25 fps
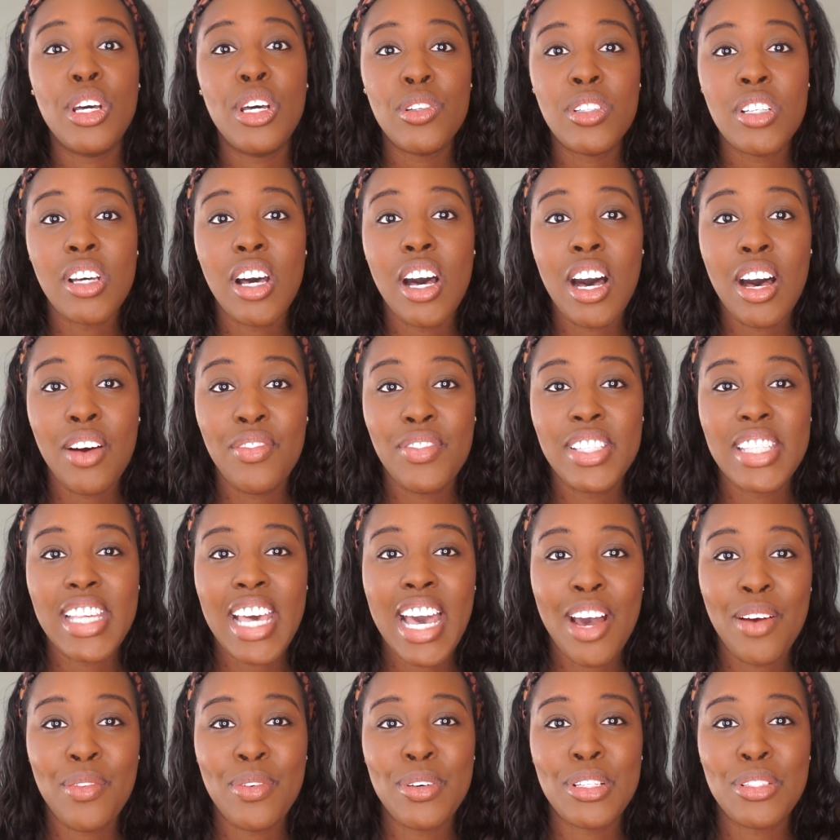to office
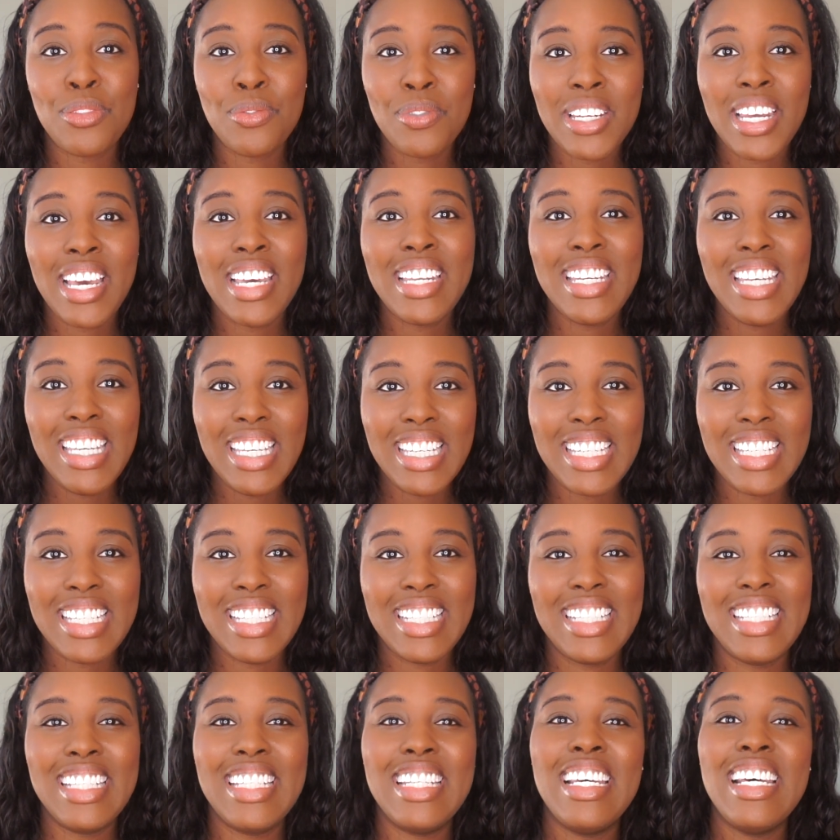hours when I needed
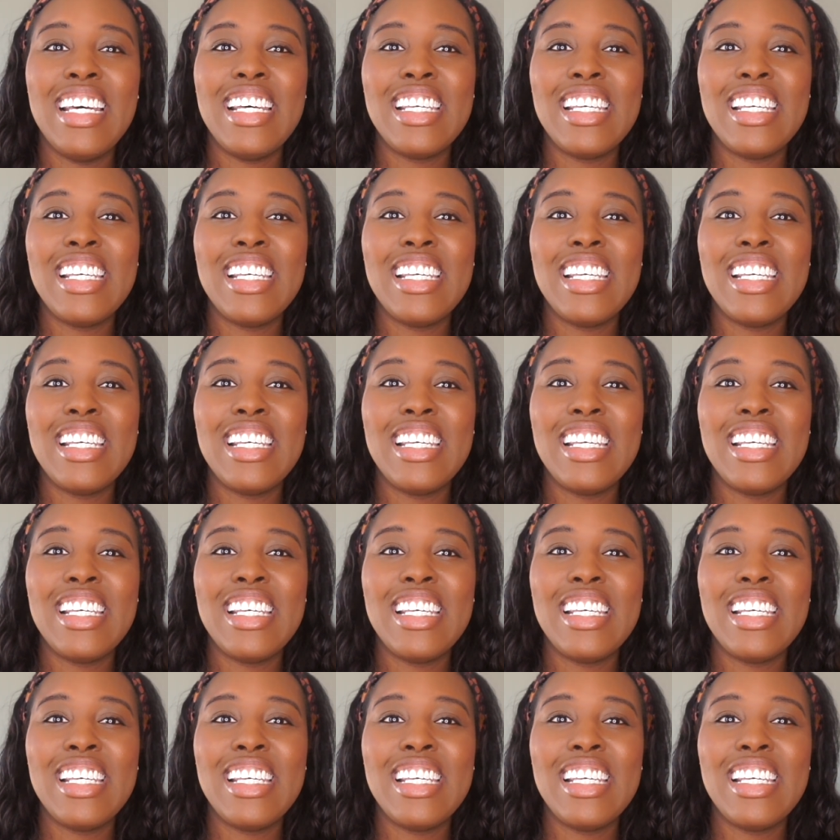it.